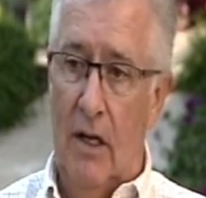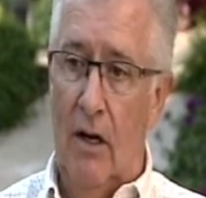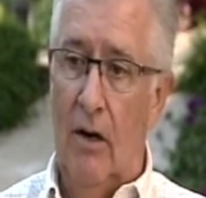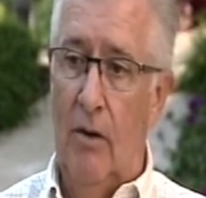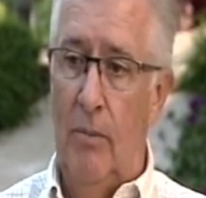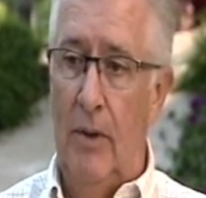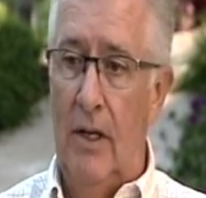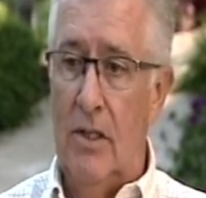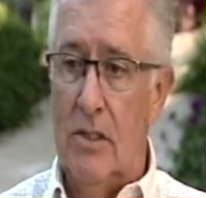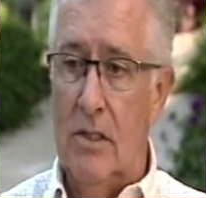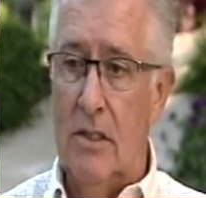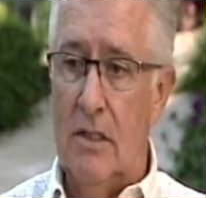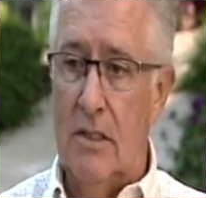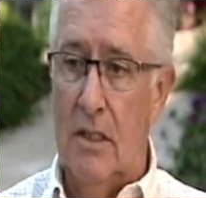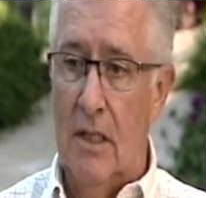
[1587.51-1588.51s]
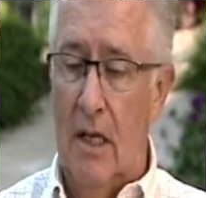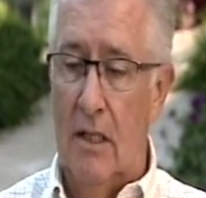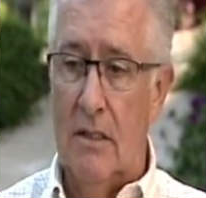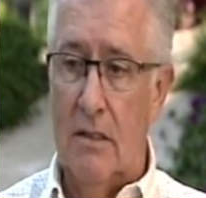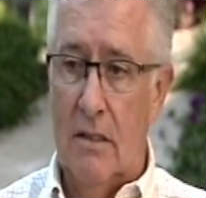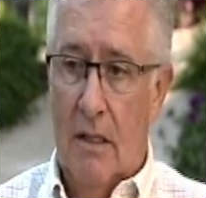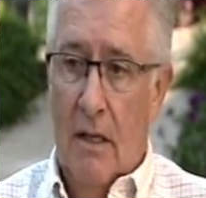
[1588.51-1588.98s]
care to patients and
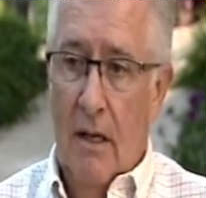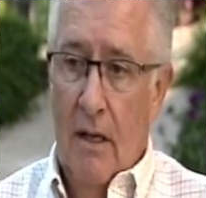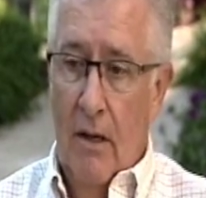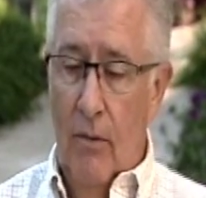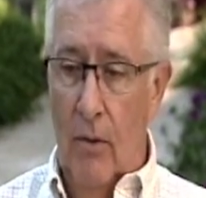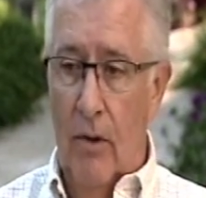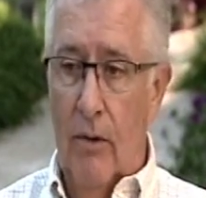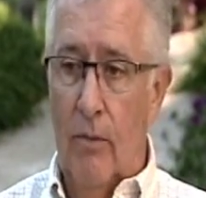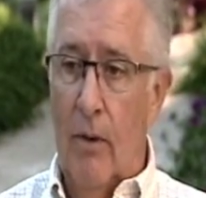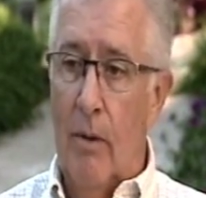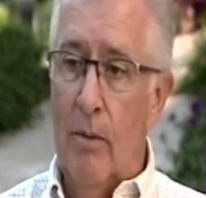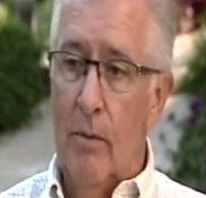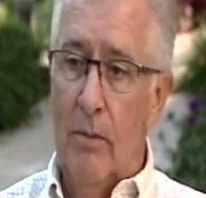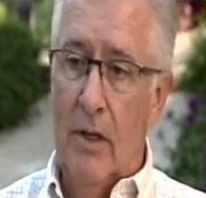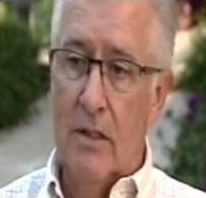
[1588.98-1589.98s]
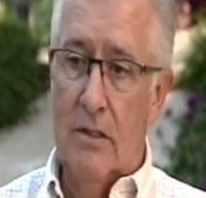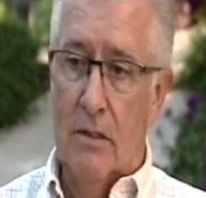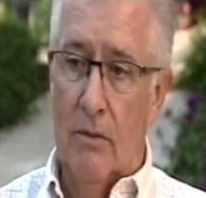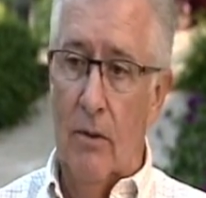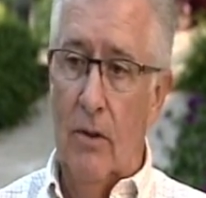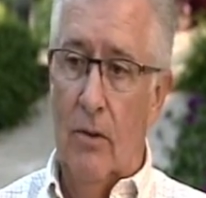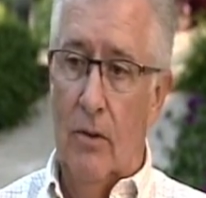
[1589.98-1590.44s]
that's where the rubber meets
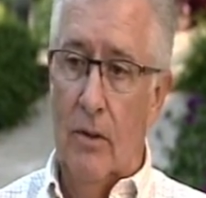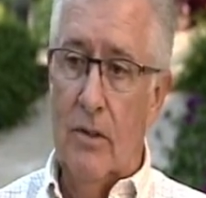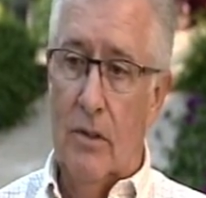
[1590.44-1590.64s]
the road.